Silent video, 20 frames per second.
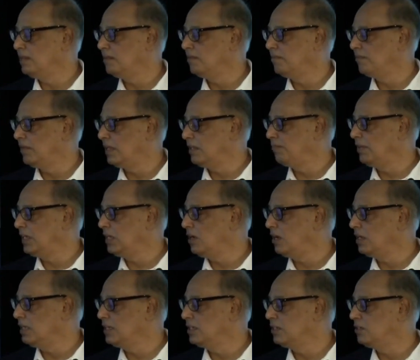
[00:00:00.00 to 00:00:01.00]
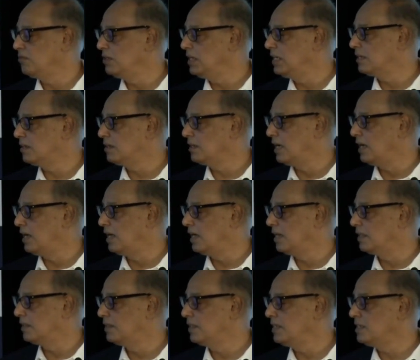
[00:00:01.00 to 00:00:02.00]
When we got into it,
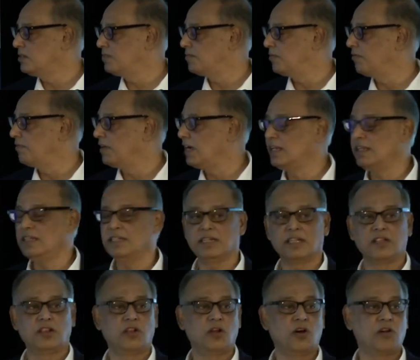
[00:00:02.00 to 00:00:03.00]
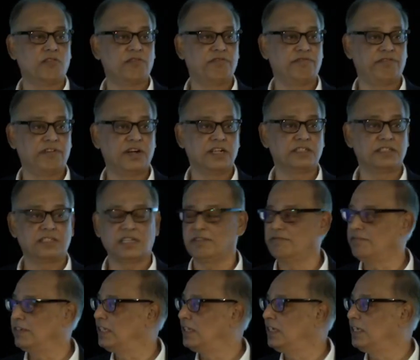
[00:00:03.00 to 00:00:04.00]
this provided a lot of funds that
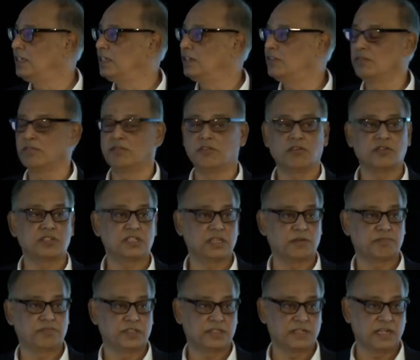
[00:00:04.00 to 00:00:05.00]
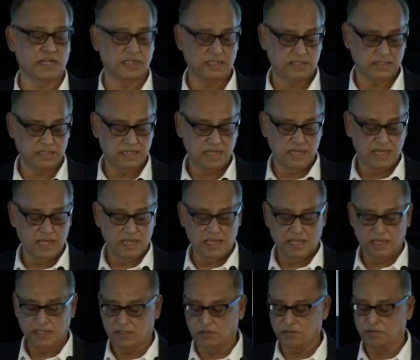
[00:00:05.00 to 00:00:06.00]
we needed to cross-subsidize.
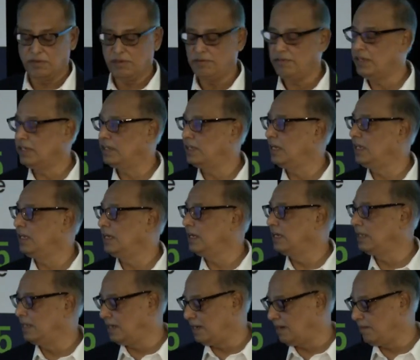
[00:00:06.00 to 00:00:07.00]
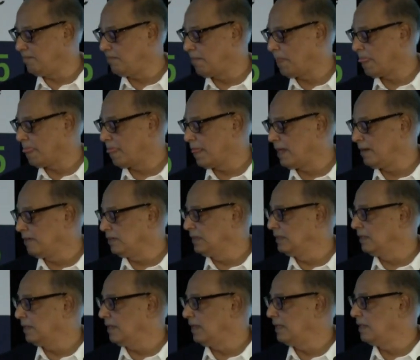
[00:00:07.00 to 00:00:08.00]
So we were dealing in
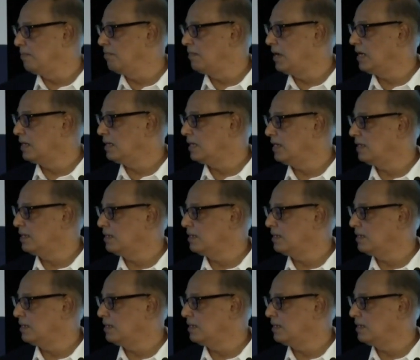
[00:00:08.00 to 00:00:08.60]
a market